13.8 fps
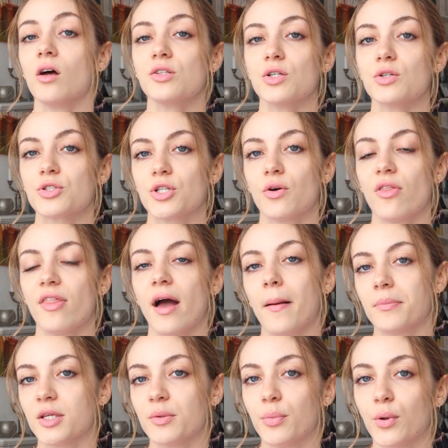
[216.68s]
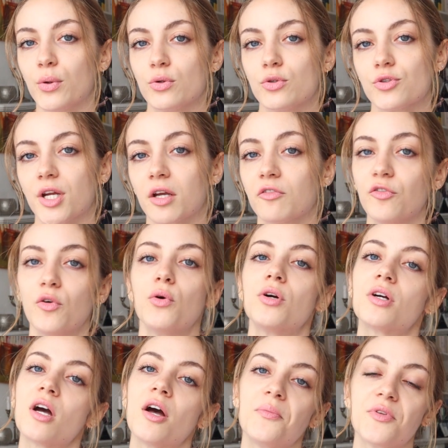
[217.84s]
also showed that people who drank
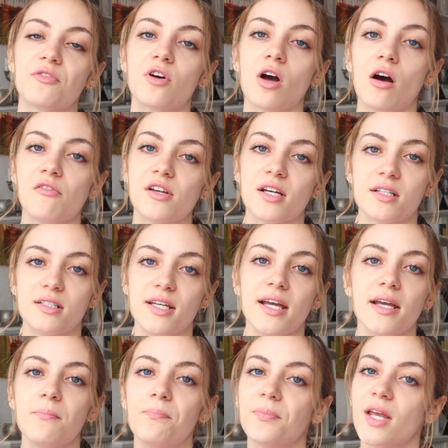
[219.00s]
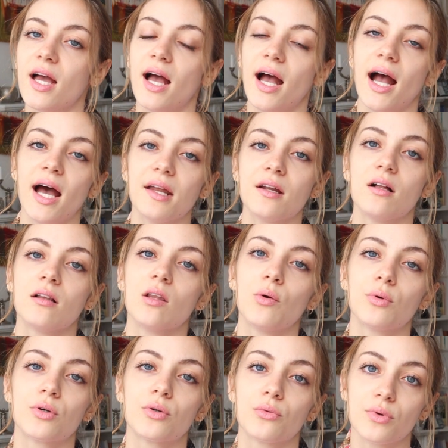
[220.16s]
4 cups of coffee a day had a
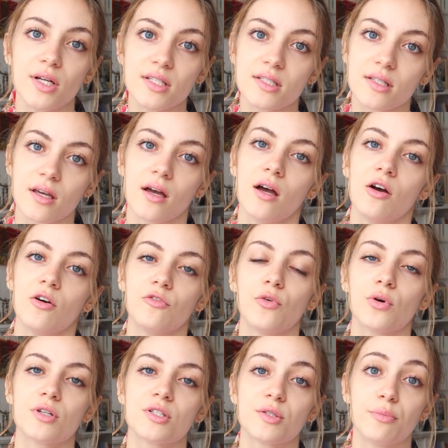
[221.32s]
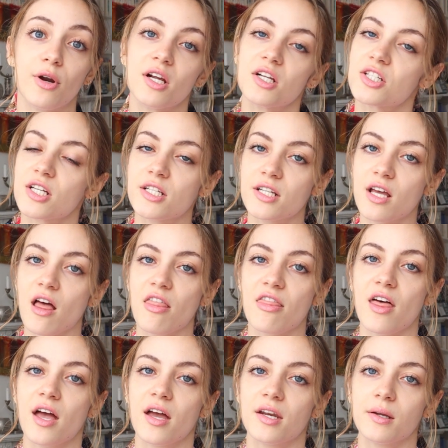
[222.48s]
lower risk for depression
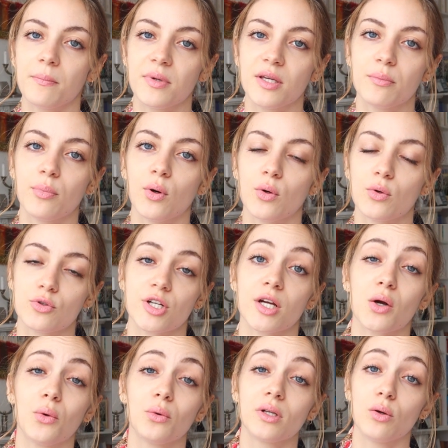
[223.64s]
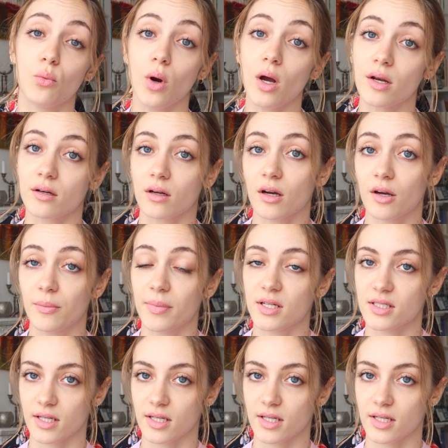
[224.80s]
than people who drink only 1 cup a